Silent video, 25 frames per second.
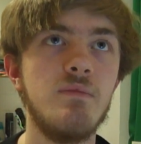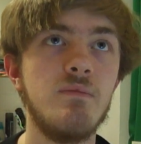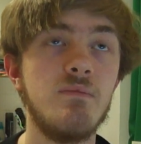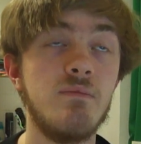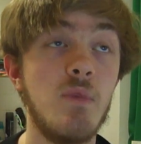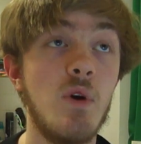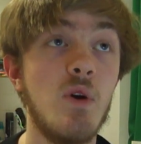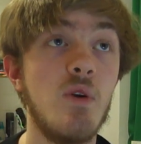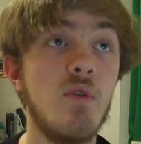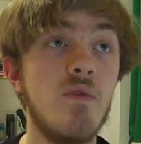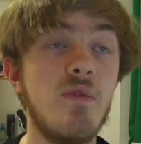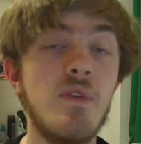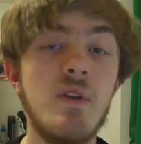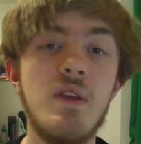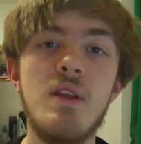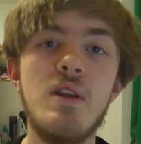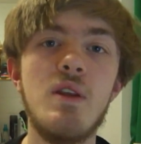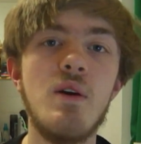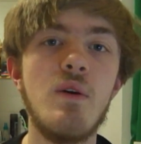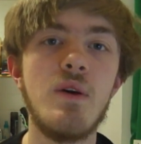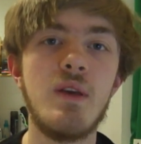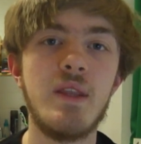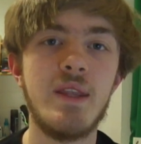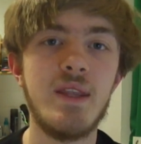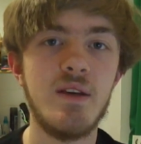hopefully
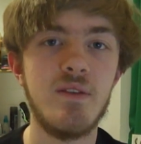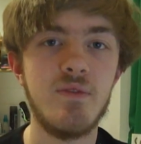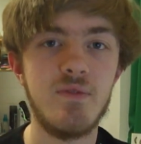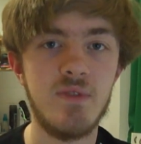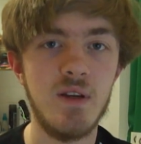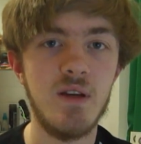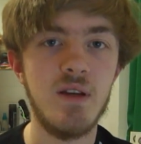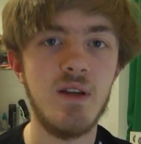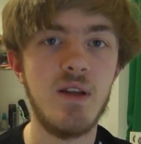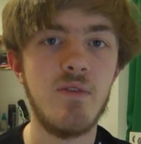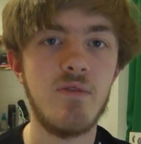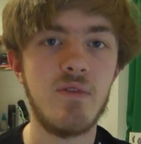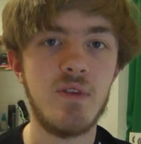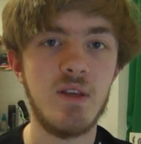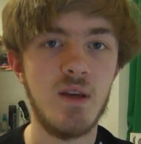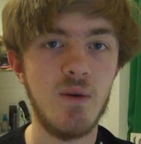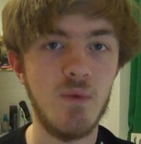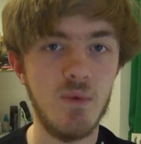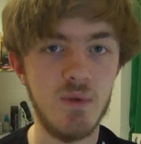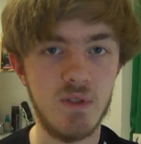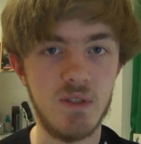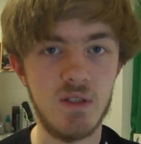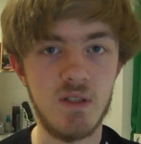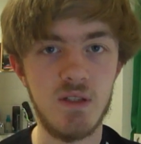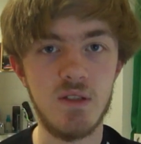knowing that I've done everything I
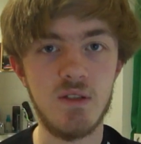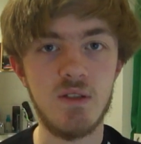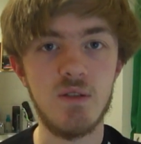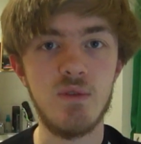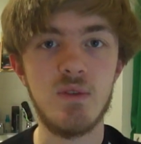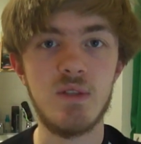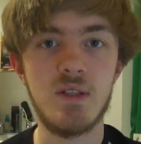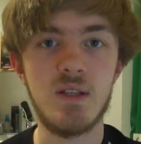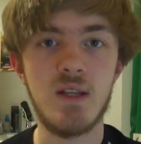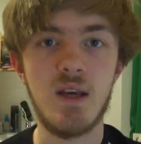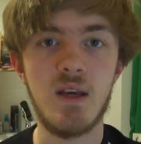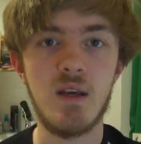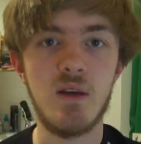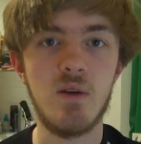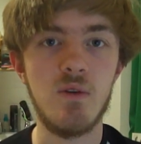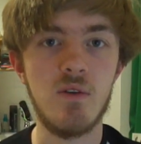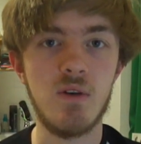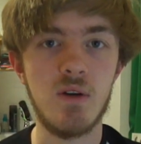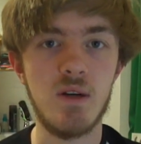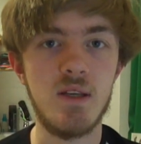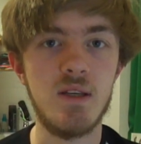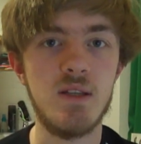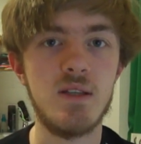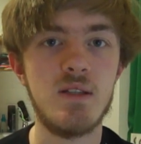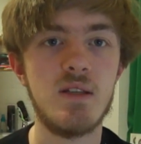wanted to do today,
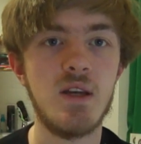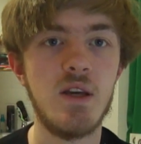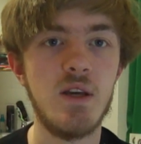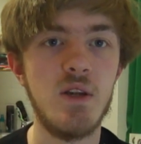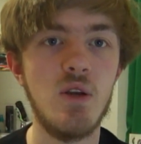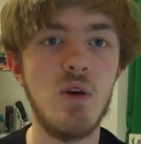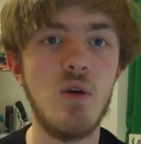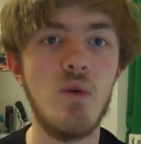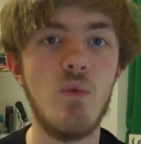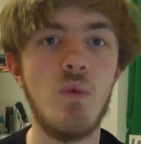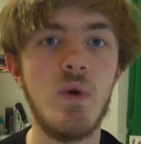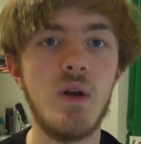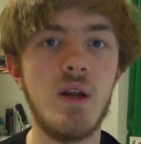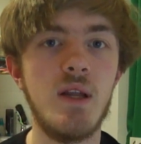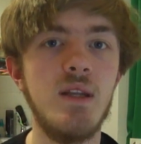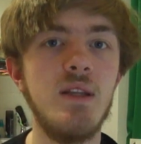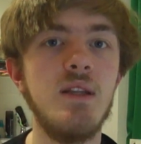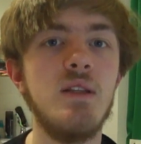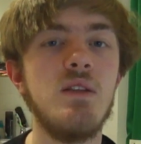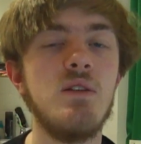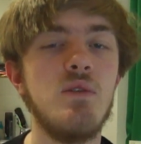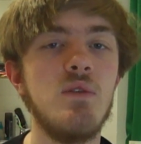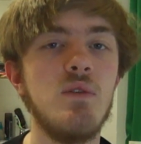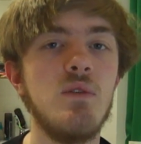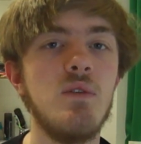or at least I know what I
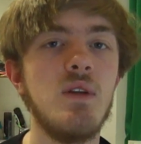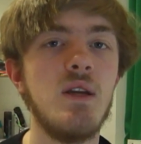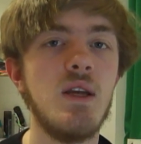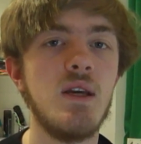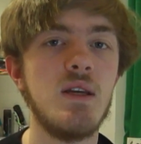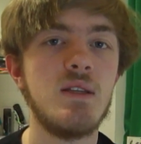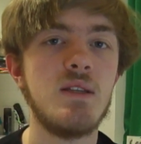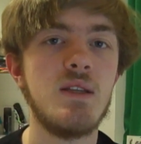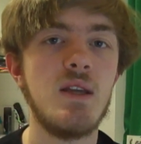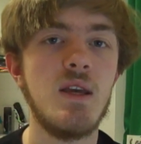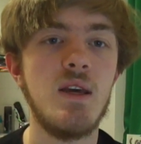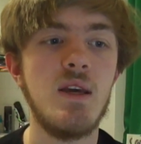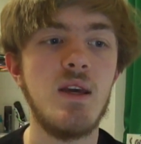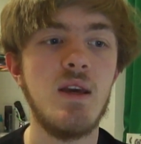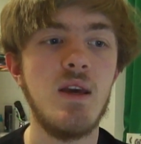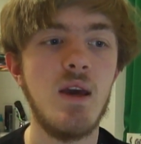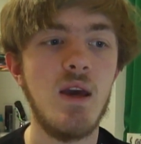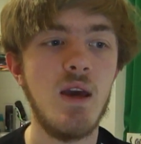need to do the next day.